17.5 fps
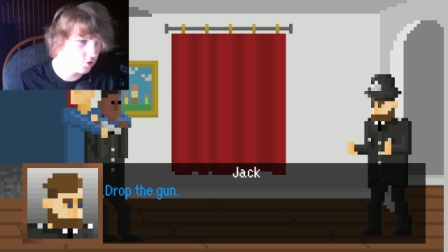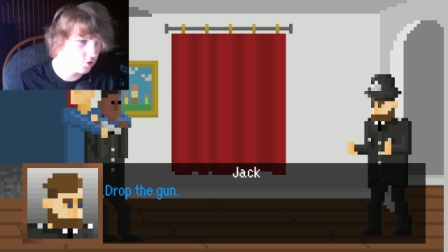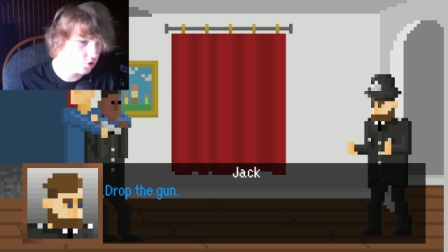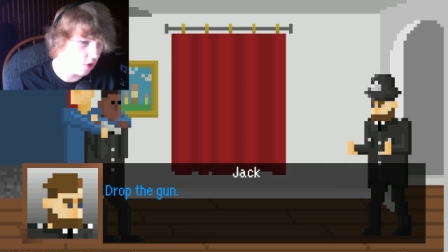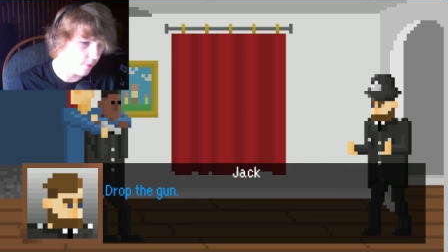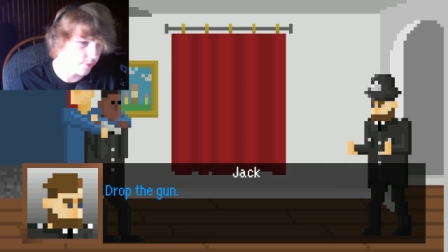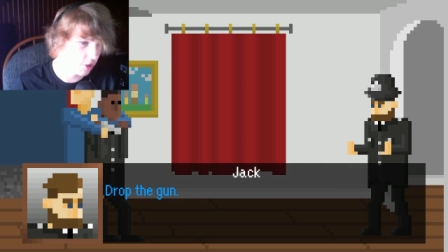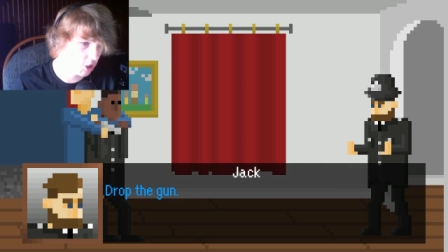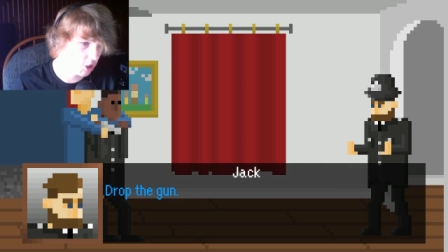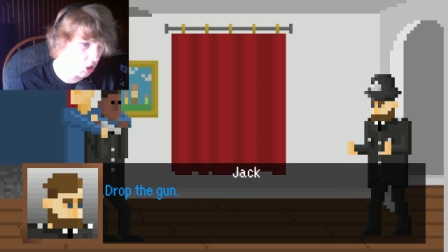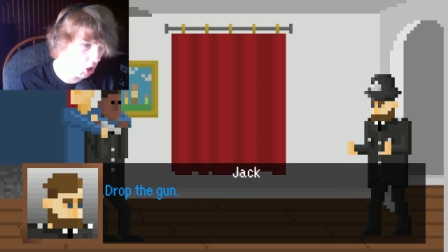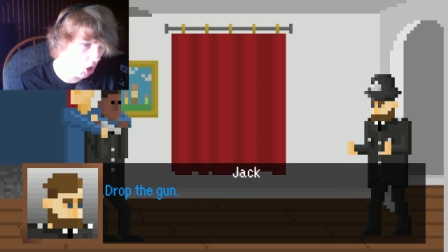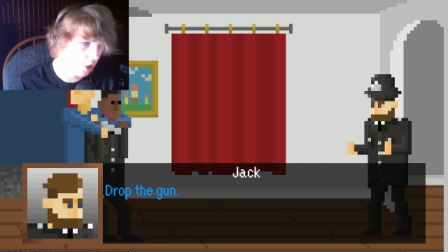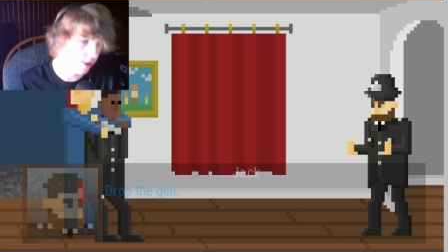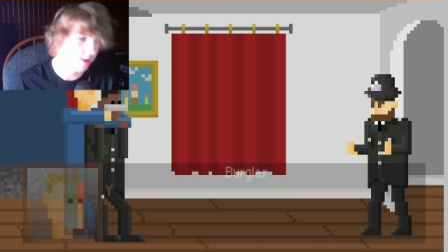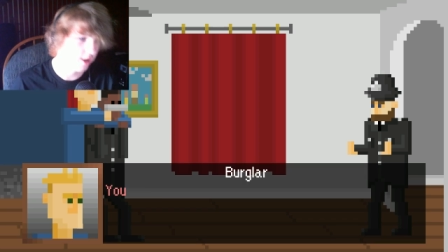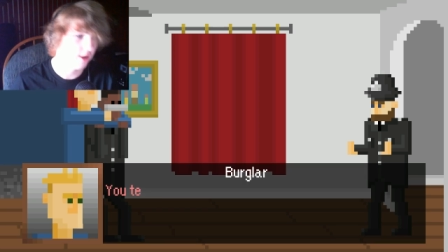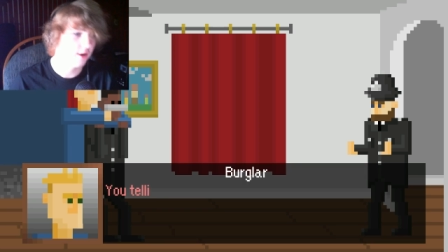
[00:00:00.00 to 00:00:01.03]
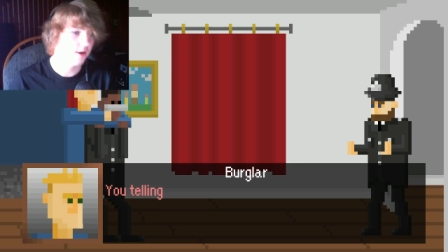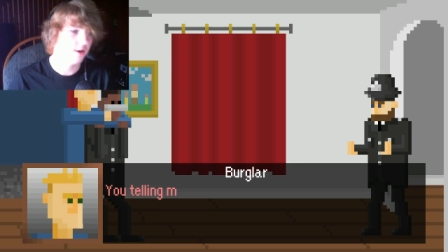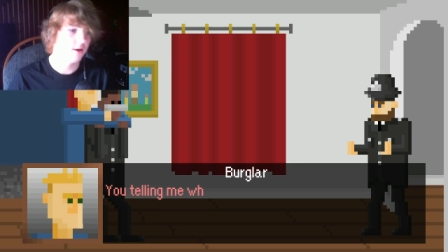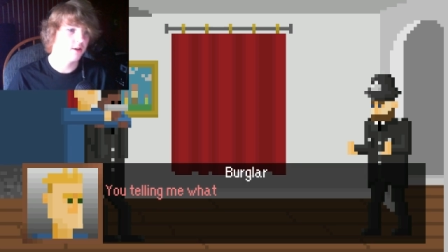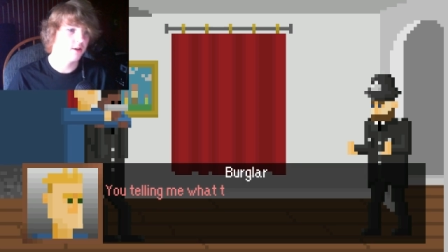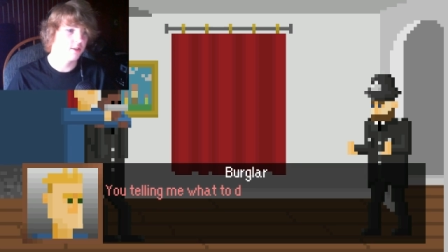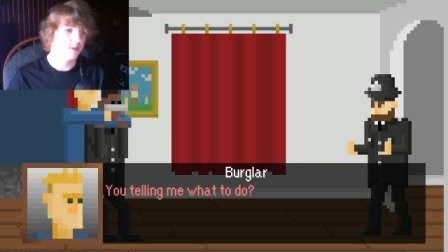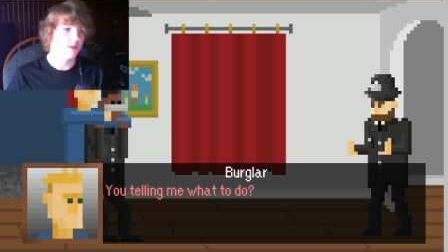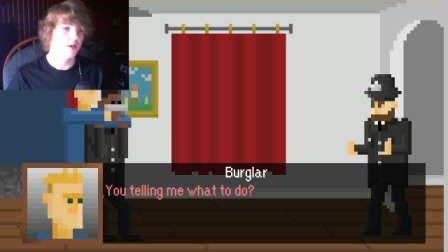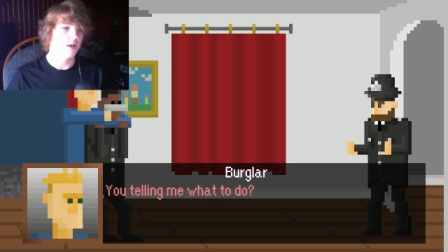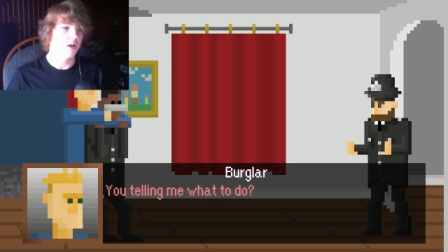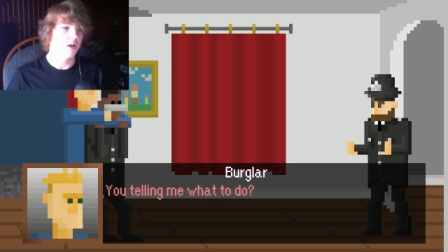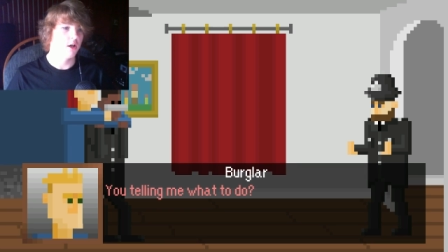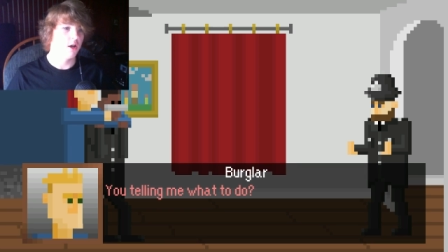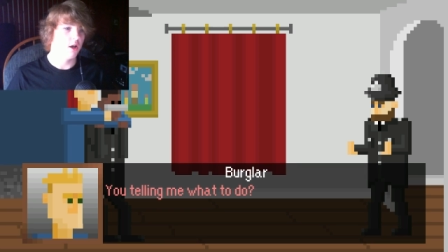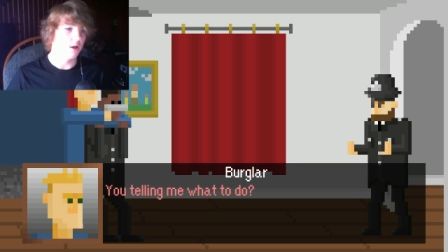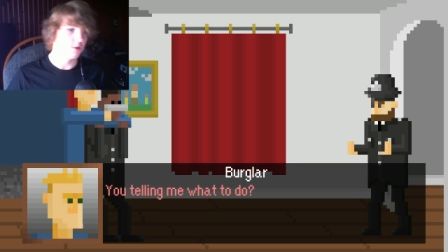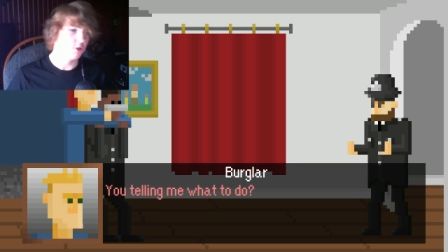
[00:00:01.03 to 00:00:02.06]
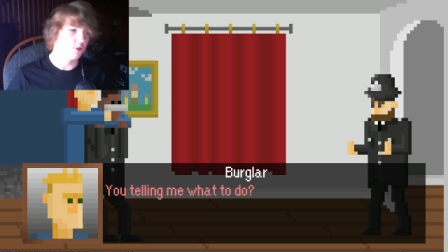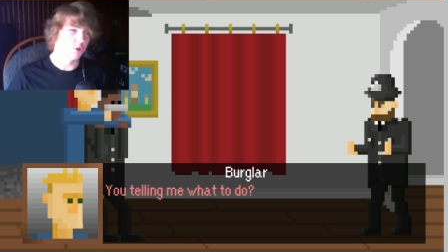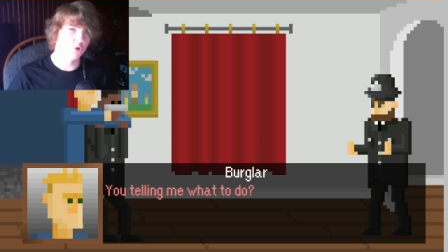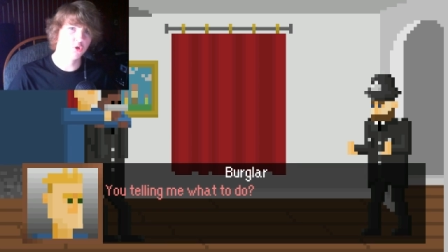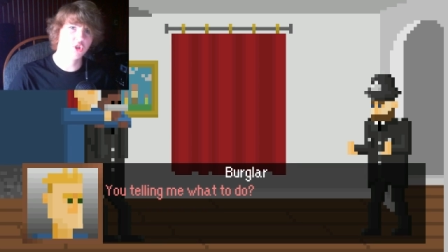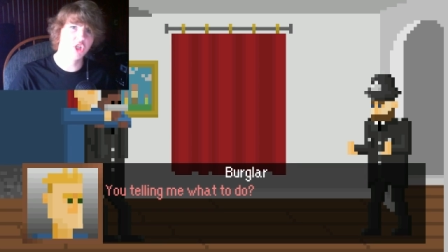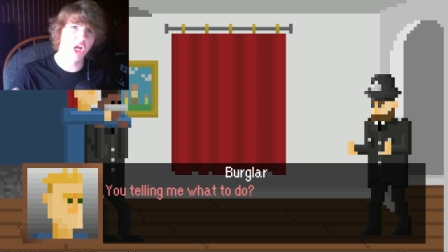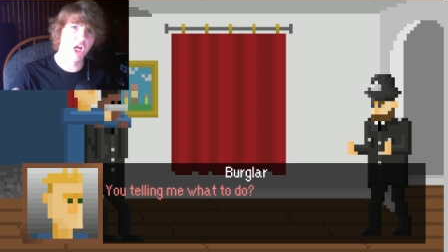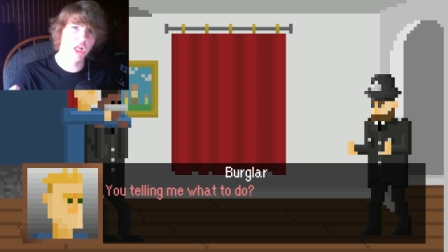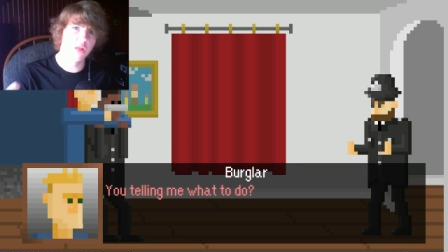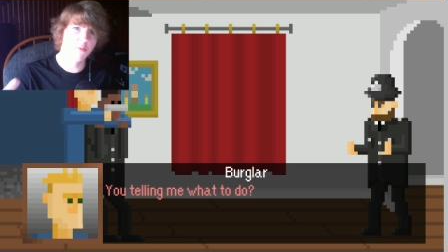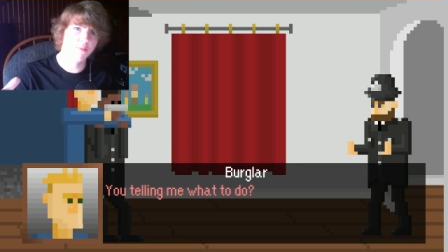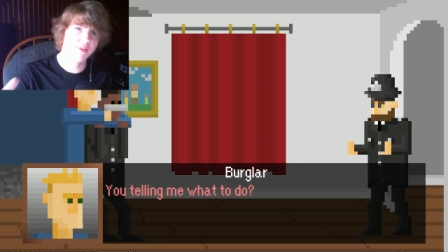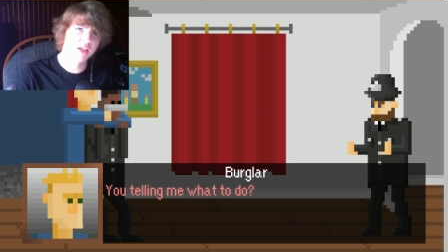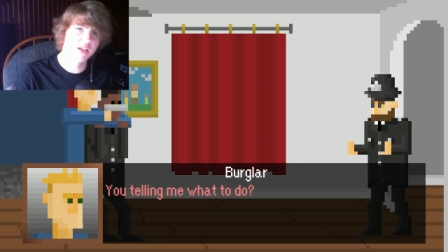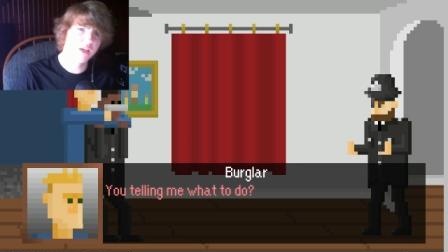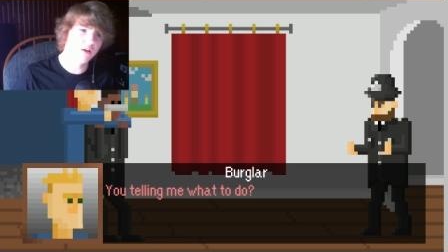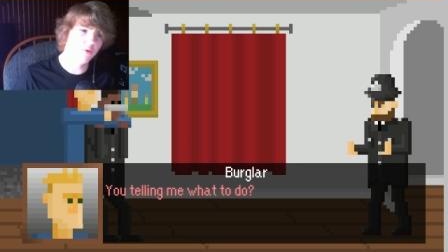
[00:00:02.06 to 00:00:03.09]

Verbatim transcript: Drop the gun. You telling me